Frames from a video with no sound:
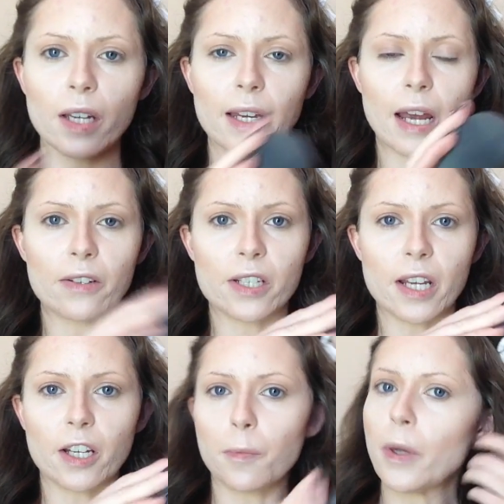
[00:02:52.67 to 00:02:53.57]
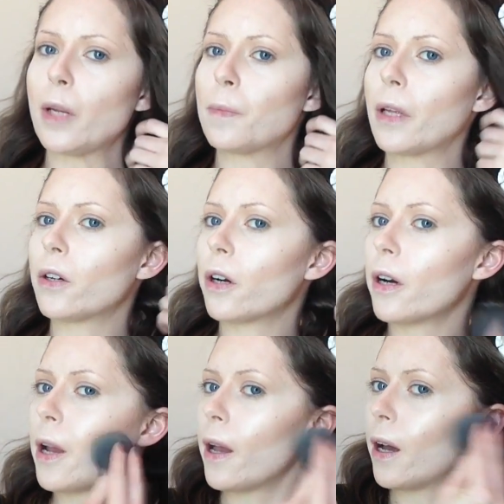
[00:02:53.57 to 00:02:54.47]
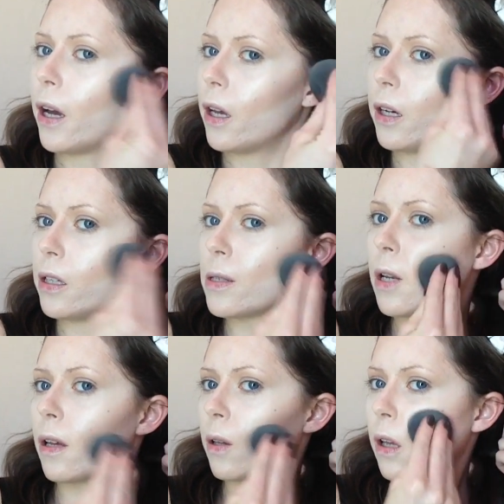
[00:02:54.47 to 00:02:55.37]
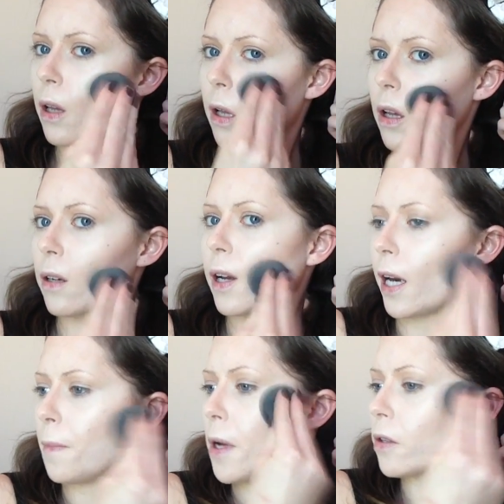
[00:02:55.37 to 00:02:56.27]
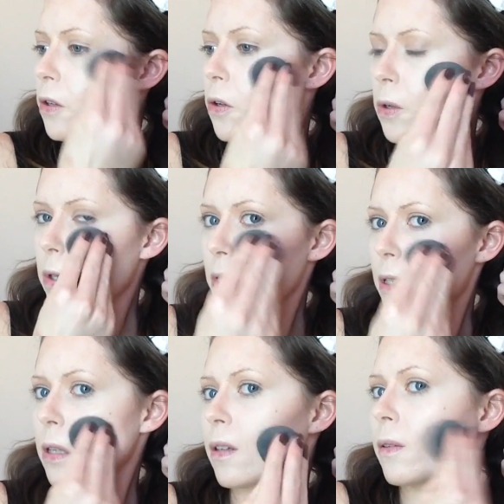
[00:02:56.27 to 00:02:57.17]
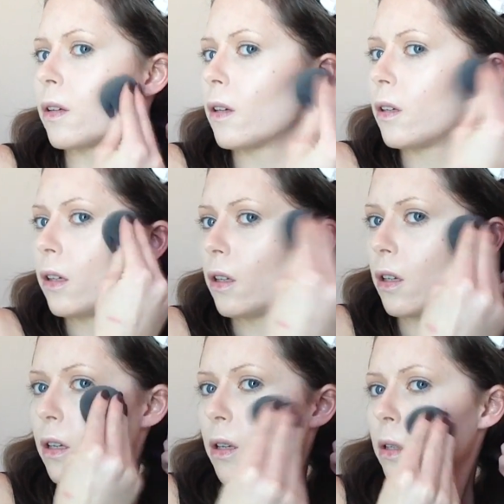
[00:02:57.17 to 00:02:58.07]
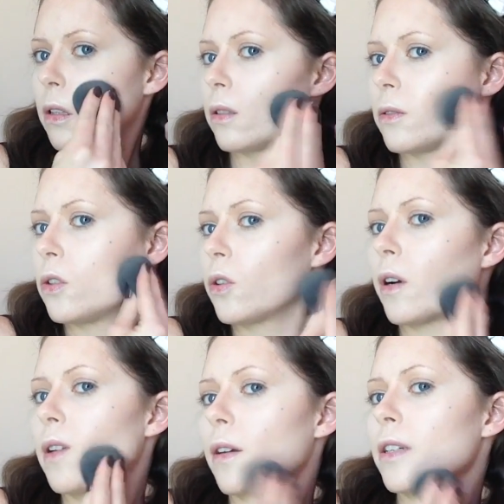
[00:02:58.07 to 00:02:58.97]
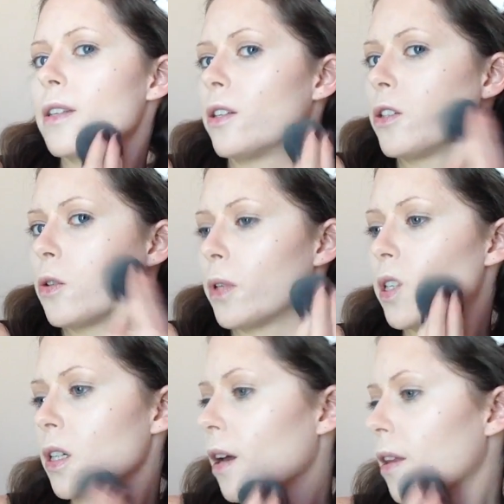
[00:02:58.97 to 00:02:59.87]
Okay, now just take your beauty blender and kind of melt those two colors into each